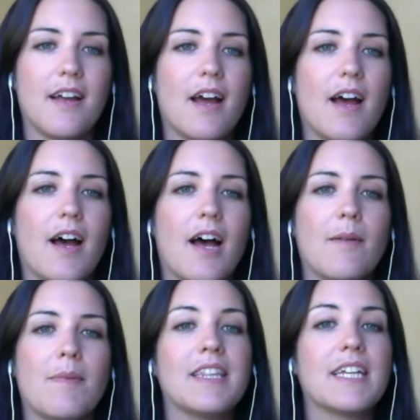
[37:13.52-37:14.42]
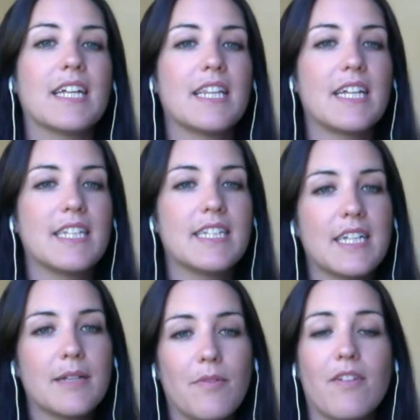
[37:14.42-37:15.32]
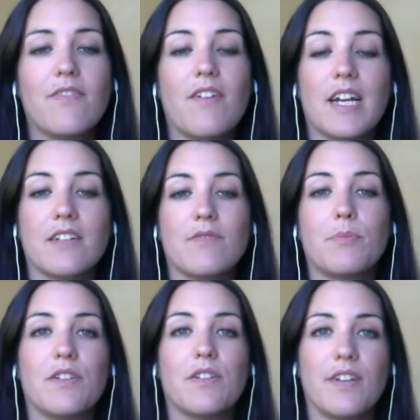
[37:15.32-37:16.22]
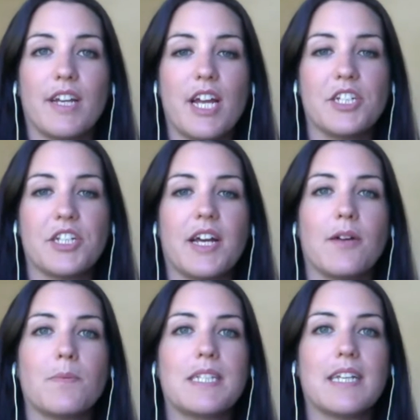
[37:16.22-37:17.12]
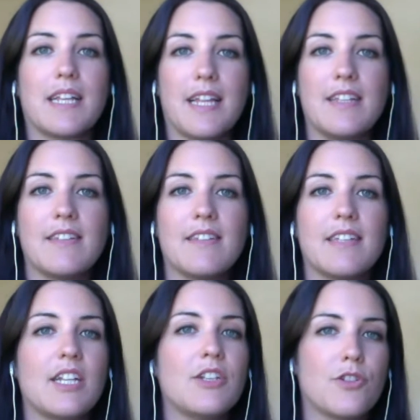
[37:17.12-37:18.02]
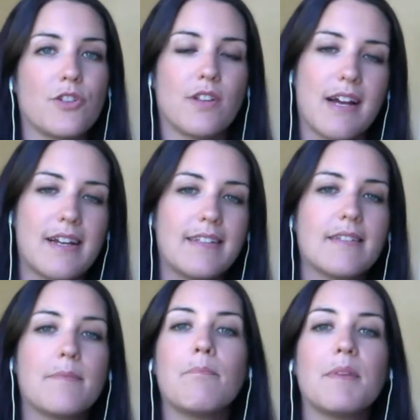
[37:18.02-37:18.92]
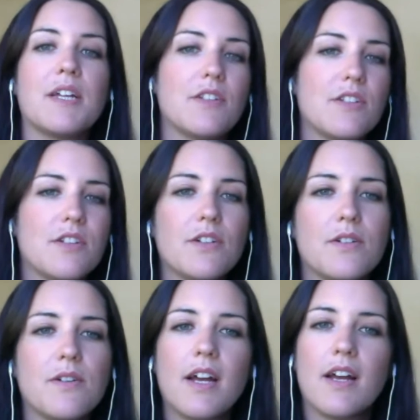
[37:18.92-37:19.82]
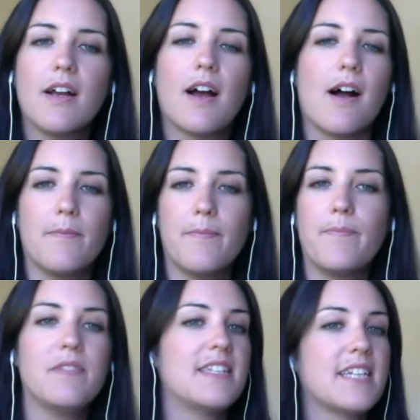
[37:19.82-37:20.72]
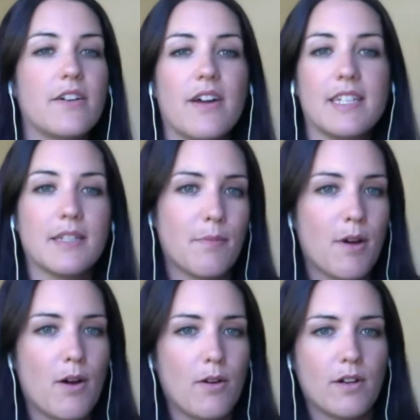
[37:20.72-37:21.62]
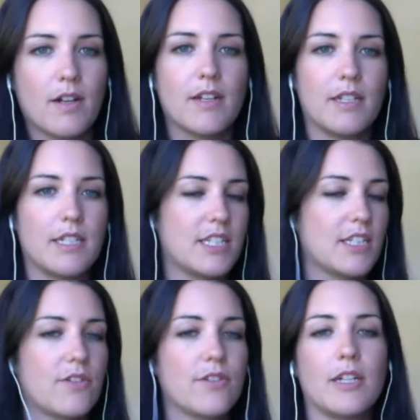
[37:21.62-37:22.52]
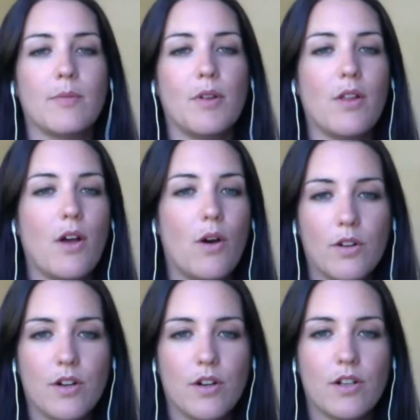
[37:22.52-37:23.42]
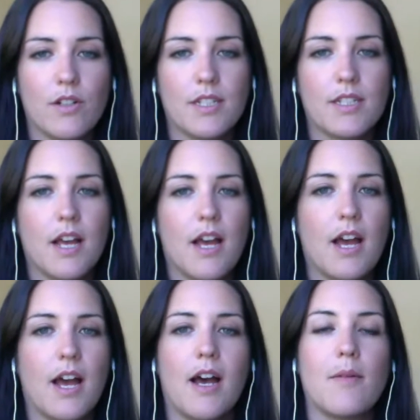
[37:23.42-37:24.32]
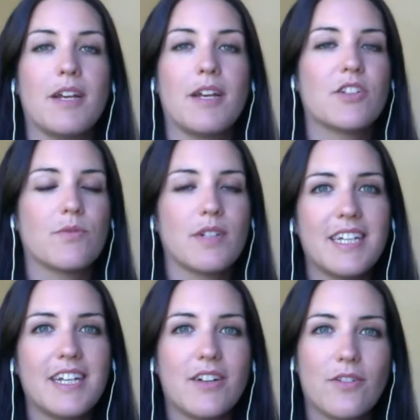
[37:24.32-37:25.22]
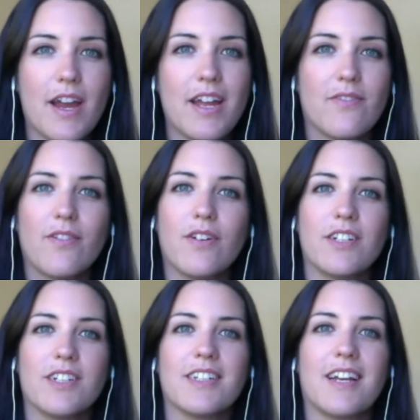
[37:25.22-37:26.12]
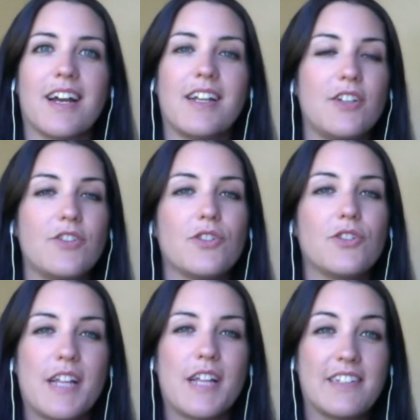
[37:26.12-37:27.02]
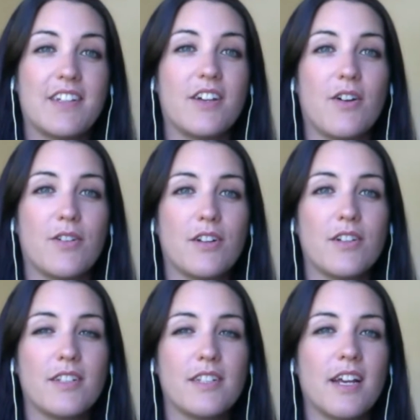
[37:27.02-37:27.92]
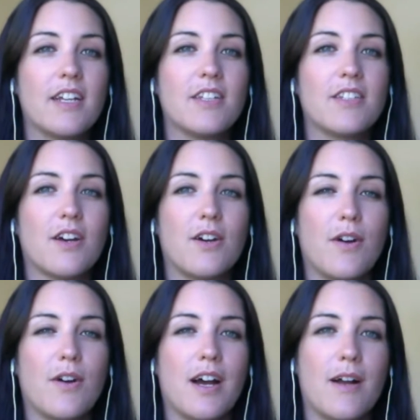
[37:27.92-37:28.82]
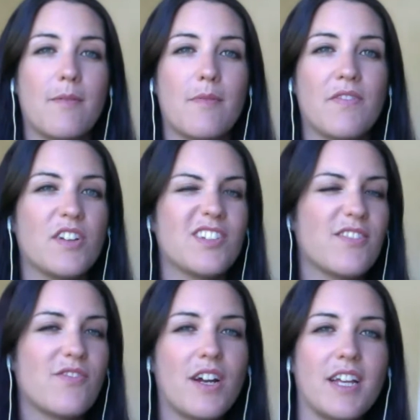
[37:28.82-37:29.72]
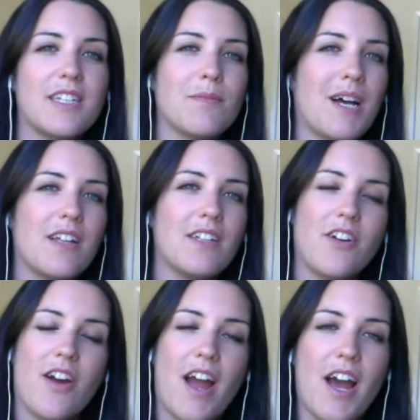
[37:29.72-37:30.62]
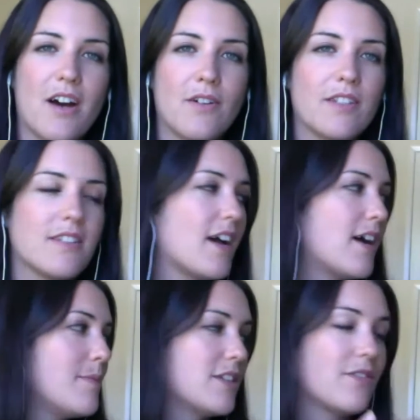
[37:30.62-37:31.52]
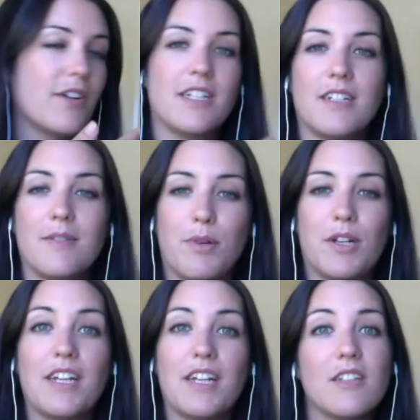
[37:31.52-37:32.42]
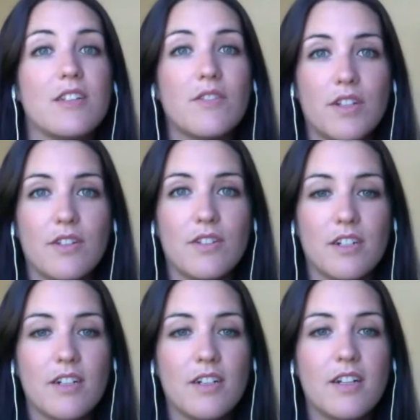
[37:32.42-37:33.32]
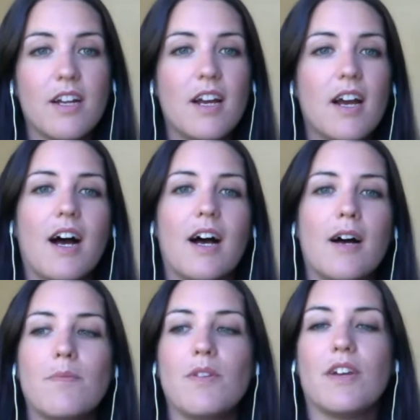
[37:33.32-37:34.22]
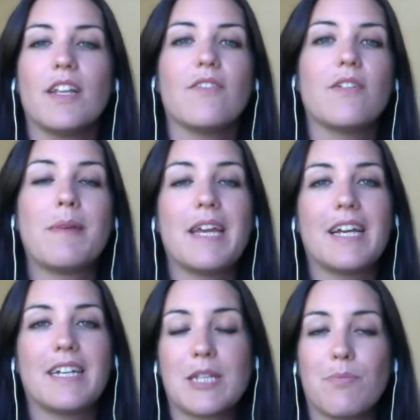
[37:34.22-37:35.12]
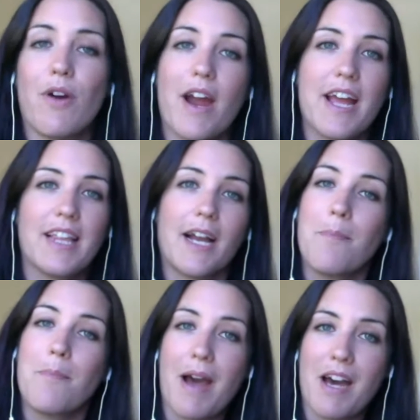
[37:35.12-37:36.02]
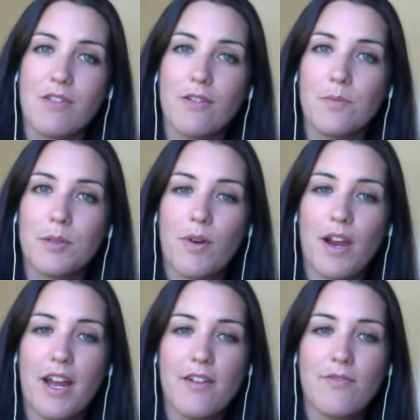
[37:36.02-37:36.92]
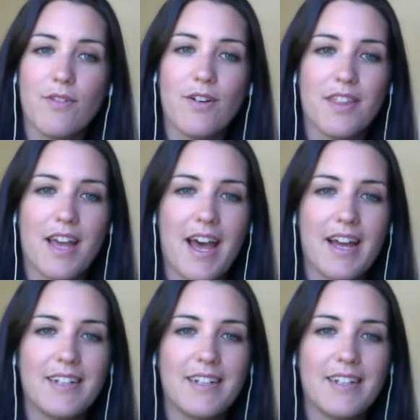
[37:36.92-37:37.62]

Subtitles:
And the cleansing effect of Purification helps to cleanse and neutralize mildew, cigarette smoke, disagreeable odors. It's really great for just kind of neutralizing odors. So if there's a funky smell in your house, it's great to put it in the diffuser. You can even make a spray, like a bathroom spray for that.